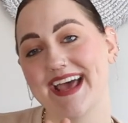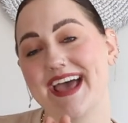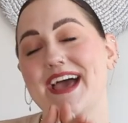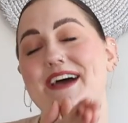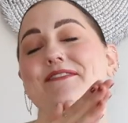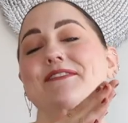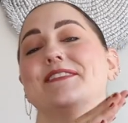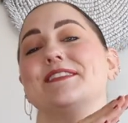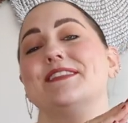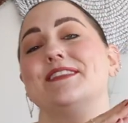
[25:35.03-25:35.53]
I
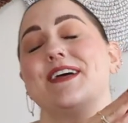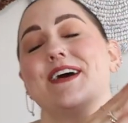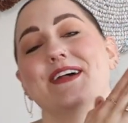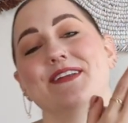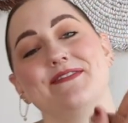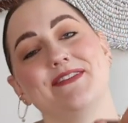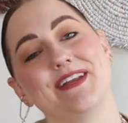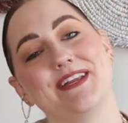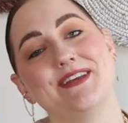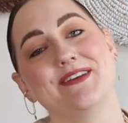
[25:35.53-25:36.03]
have a lot
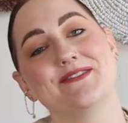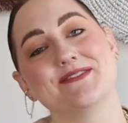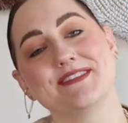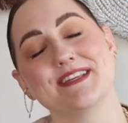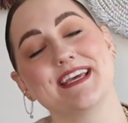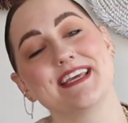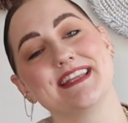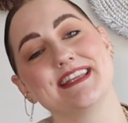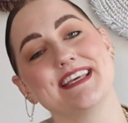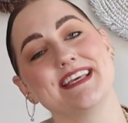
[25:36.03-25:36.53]
of videos
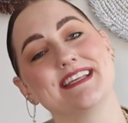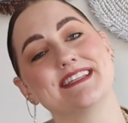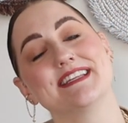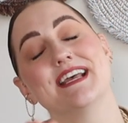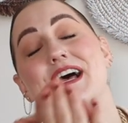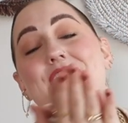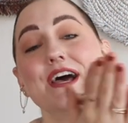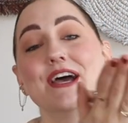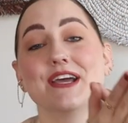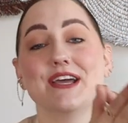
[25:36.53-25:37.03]
like this
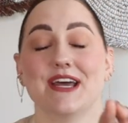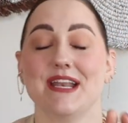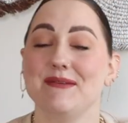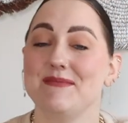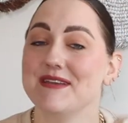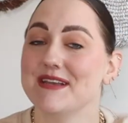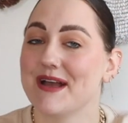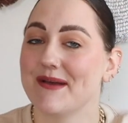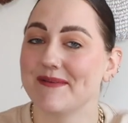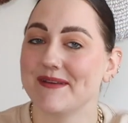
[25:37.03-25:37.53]
gonna
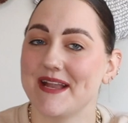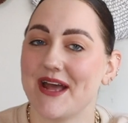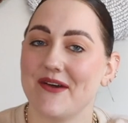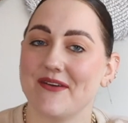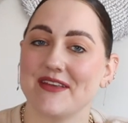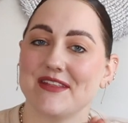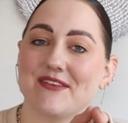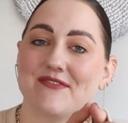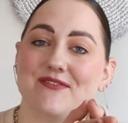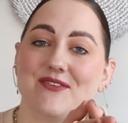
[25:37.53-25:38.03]
be coming
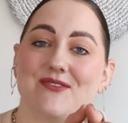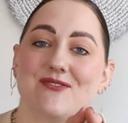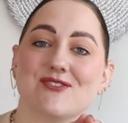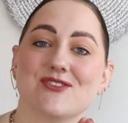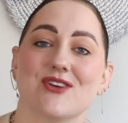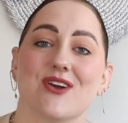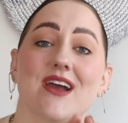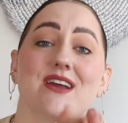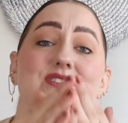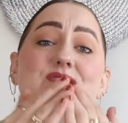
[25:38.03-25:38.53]
out in the
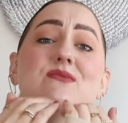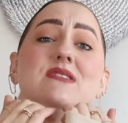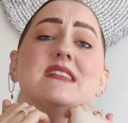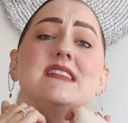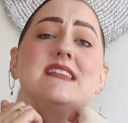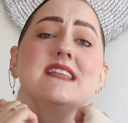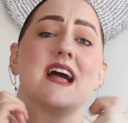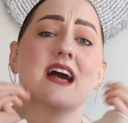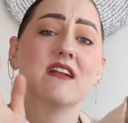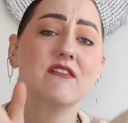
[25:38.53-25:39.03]
future. I do a
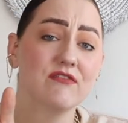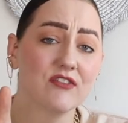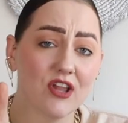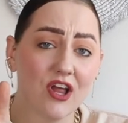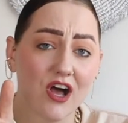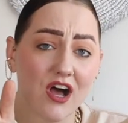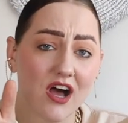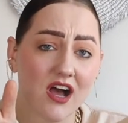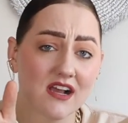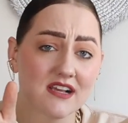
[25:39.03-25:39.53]
lot of
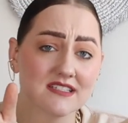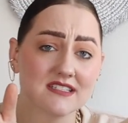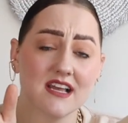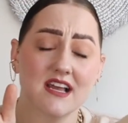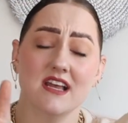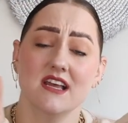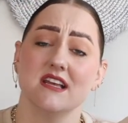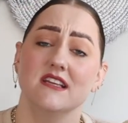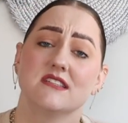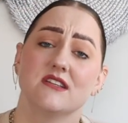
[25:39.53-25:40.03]
vlogs,
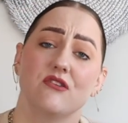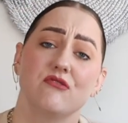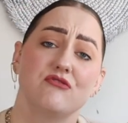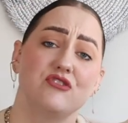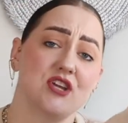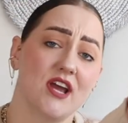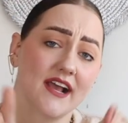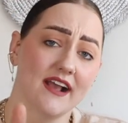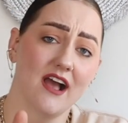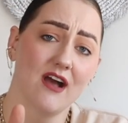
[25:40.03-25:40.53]
so
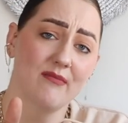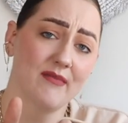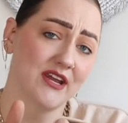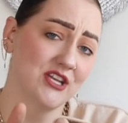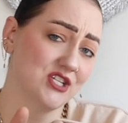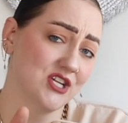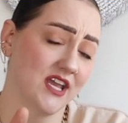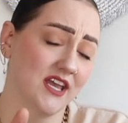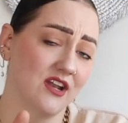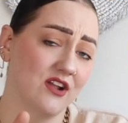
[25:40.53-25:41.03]
check out my
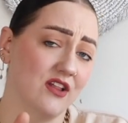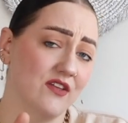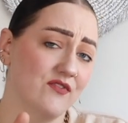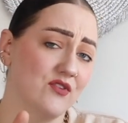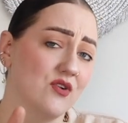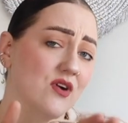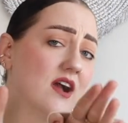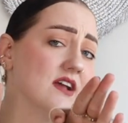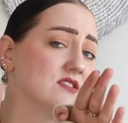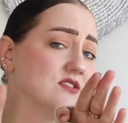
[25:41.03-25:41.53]
channel if
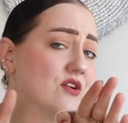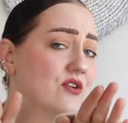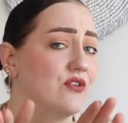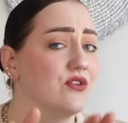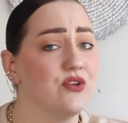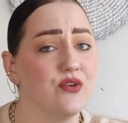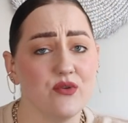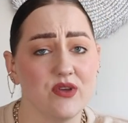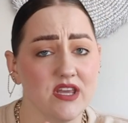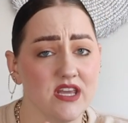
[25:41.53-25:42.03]
you guys are
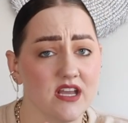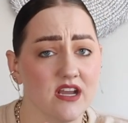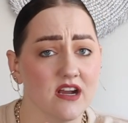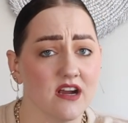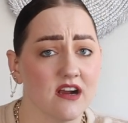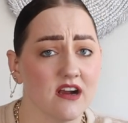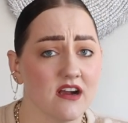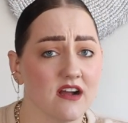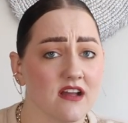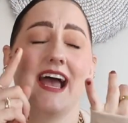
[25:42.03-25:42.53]
new
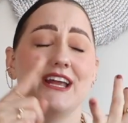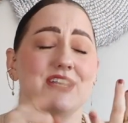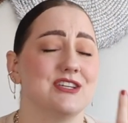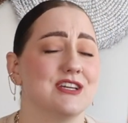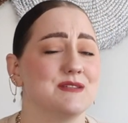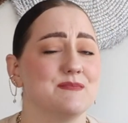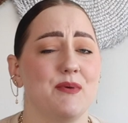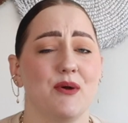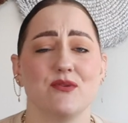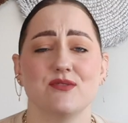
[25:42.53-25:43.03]
here. I
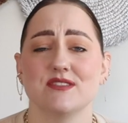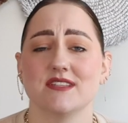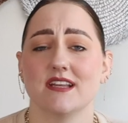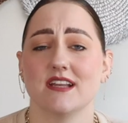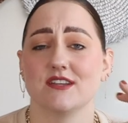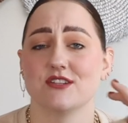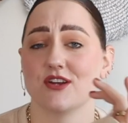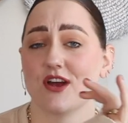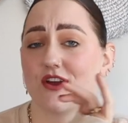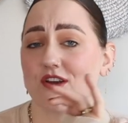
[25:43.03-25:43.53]
just posted
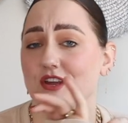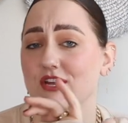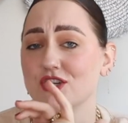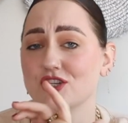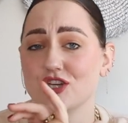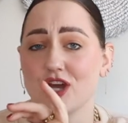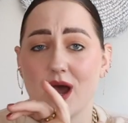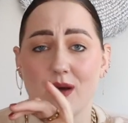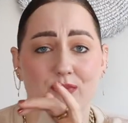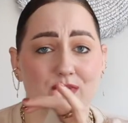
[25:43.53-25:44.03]
a Target
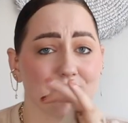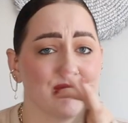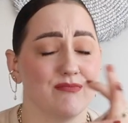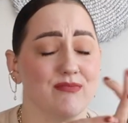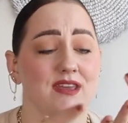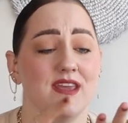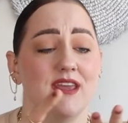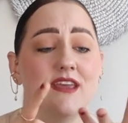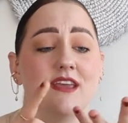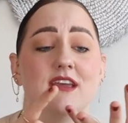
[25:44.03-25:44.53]
shop with
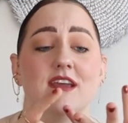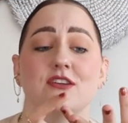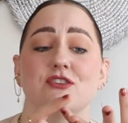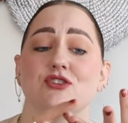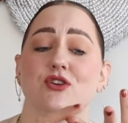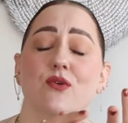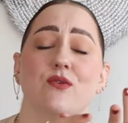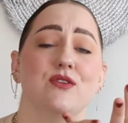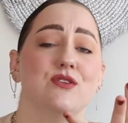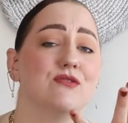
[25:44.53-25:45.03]
me
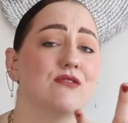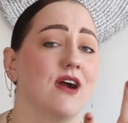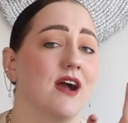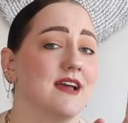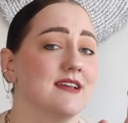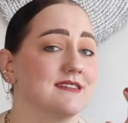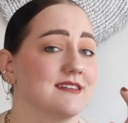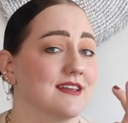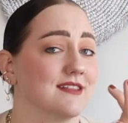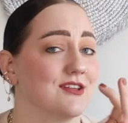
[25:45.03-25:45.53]
showing you
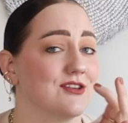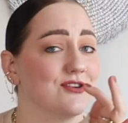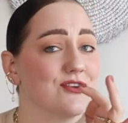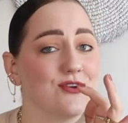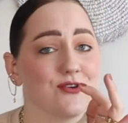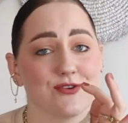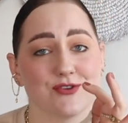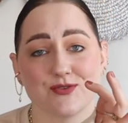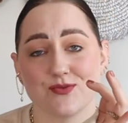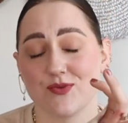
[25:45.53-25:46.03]
guys like the
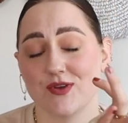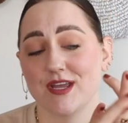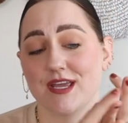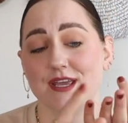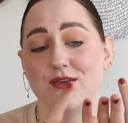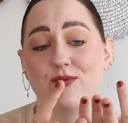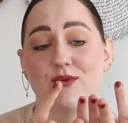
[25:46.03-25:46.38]
nursery.